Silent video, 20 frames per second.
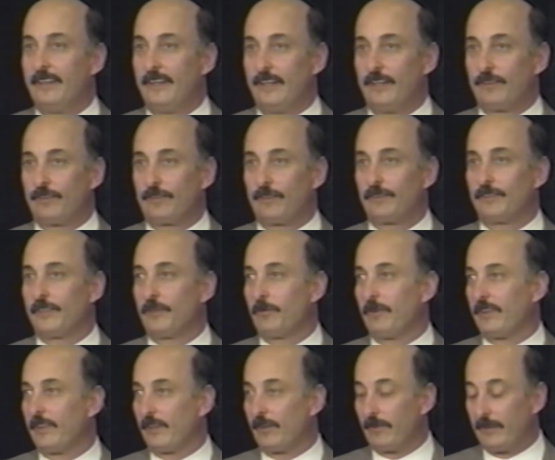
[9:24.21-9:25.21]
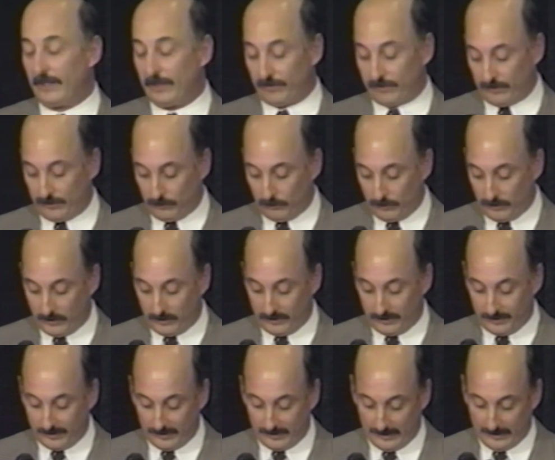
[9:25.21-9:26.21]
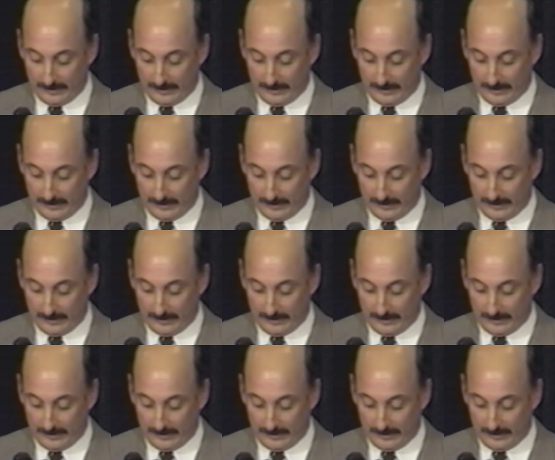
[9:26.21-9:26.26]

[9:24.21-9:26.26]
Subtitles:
and certainly one of the greatest in the world.